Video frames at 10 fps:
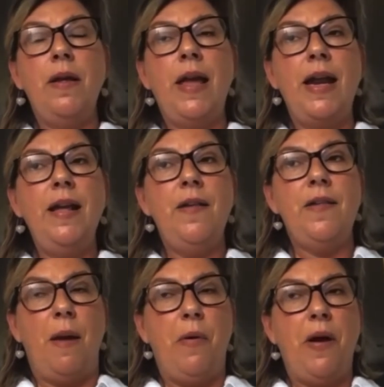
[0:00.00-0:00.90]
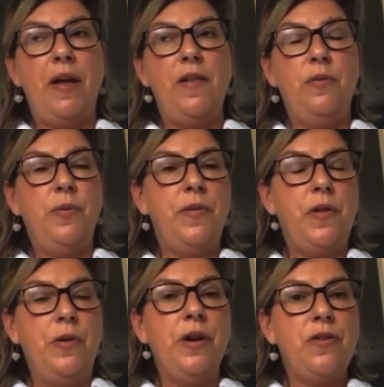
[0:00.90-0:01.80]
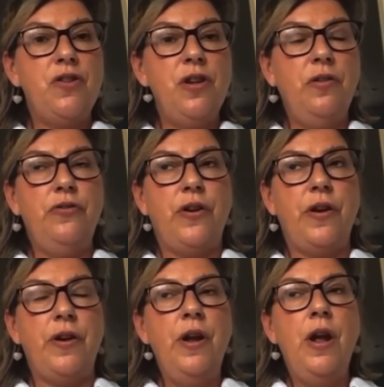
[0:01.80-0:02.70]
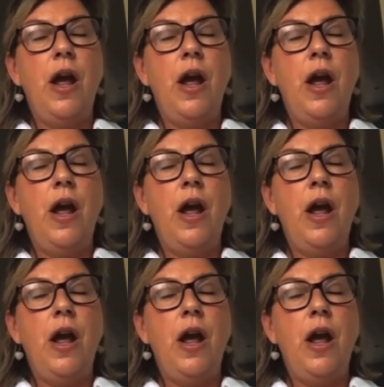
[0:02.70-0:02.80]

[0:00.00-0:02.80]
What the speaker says: Getting separated with 2 young children